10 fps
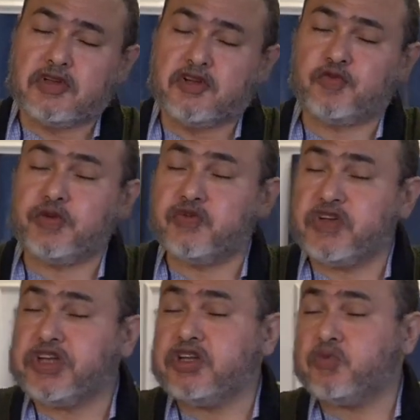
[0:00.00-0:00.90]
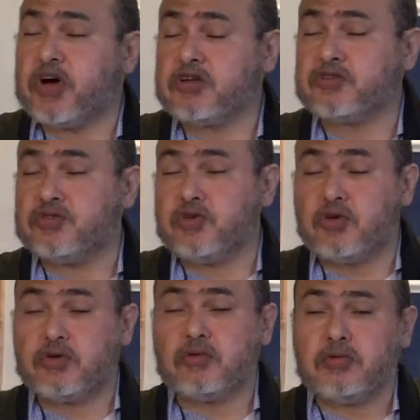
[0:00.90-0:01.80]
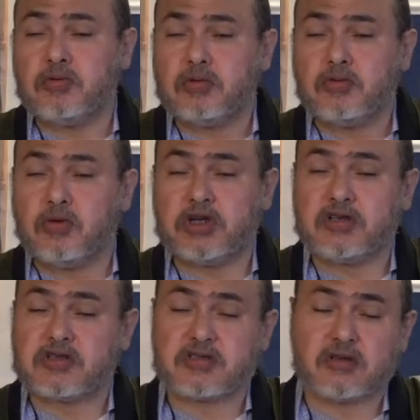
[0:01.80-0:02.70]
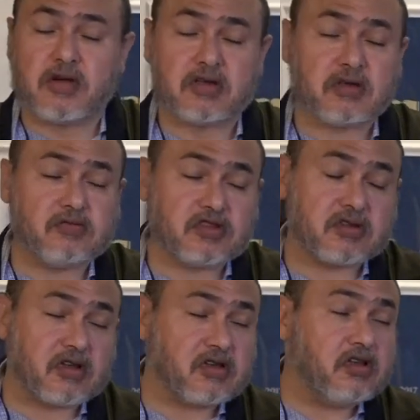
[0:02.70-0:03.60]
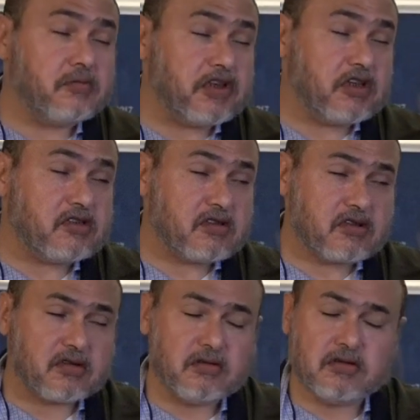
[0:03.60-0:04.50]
If we really want to know what the al-siratal mustaqim is,